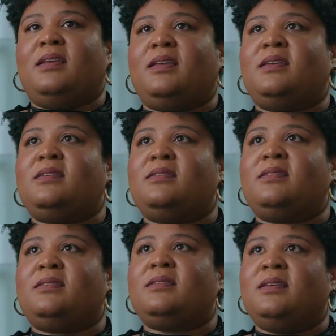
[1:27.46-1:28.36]
It
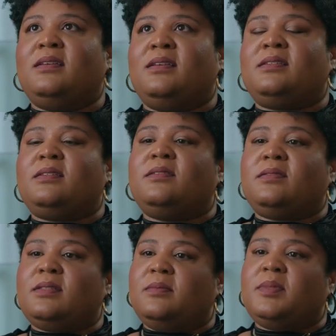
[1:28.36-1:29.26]
is
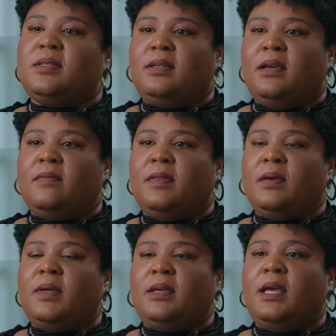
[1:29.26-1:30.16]
still simple enough
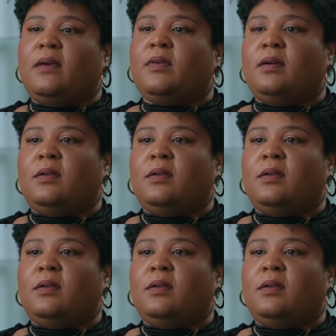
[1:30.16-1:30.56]
that we can have our